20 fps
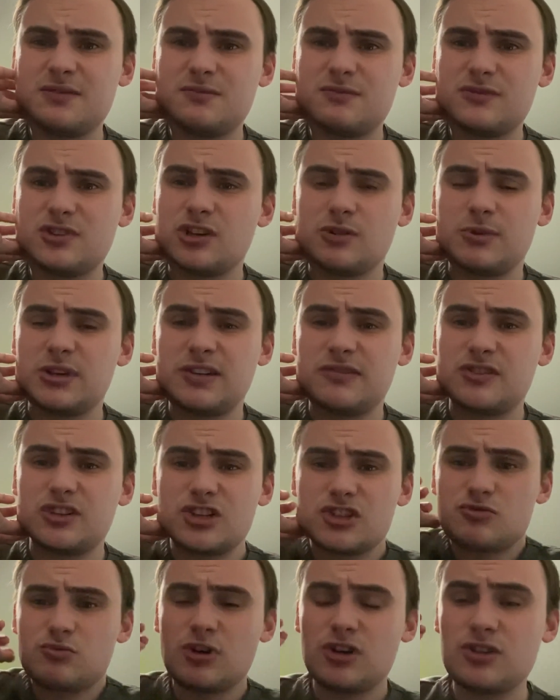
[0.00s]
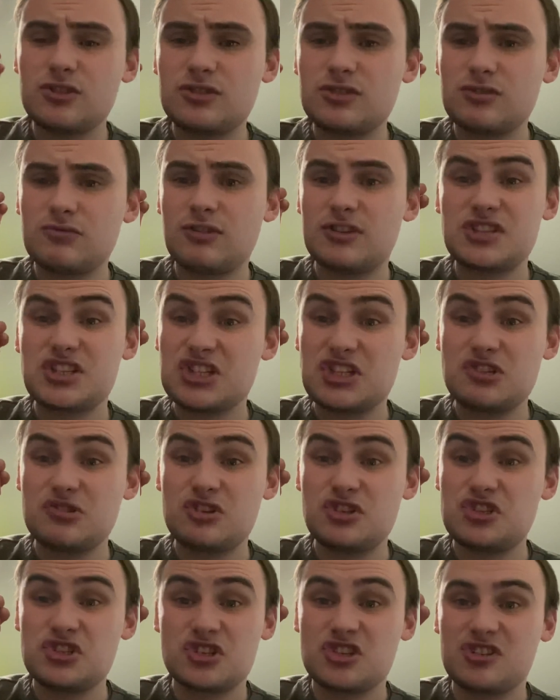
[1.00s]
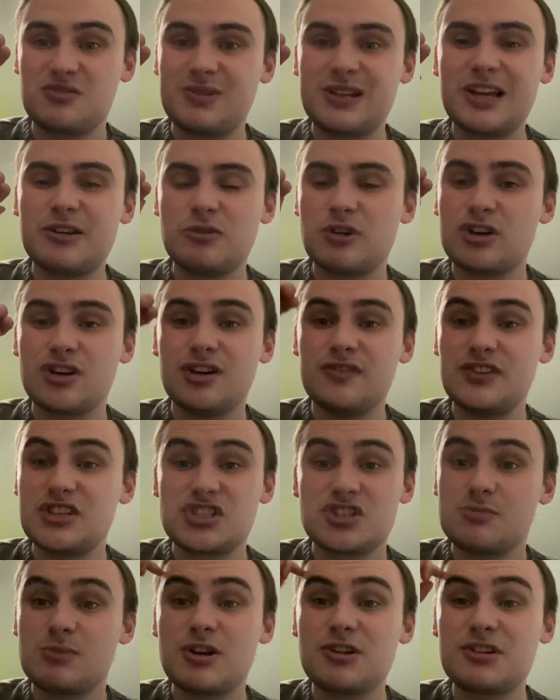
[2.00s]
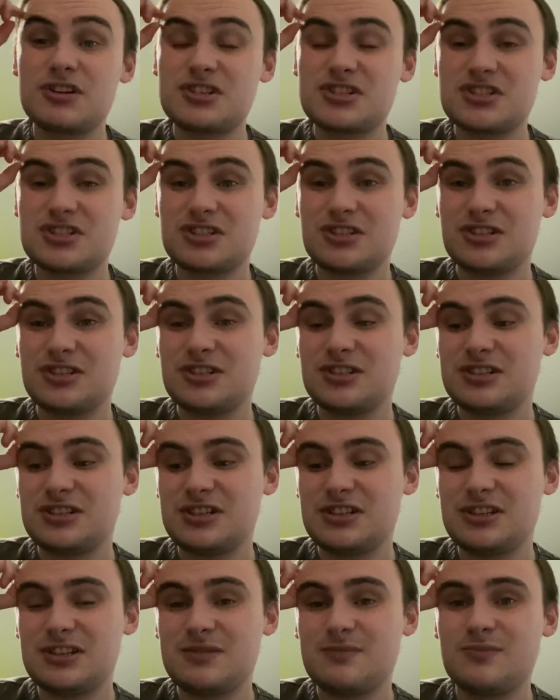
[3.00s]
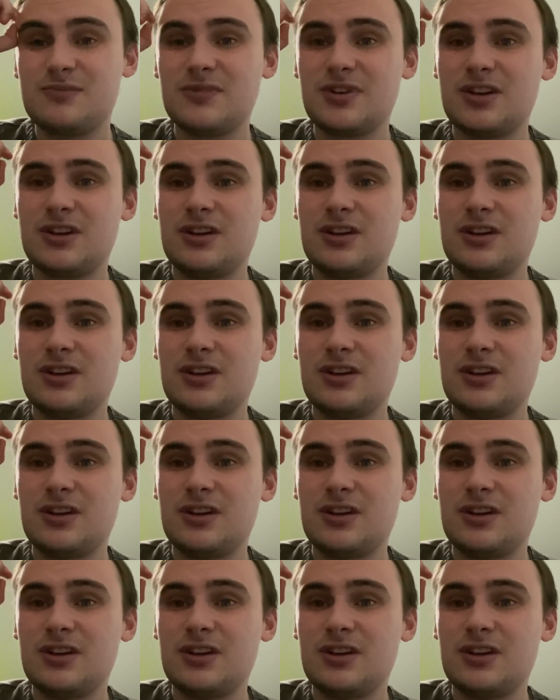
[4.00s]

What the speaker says: nobody even knows what situation is going to be like with COVID tomorrow. So,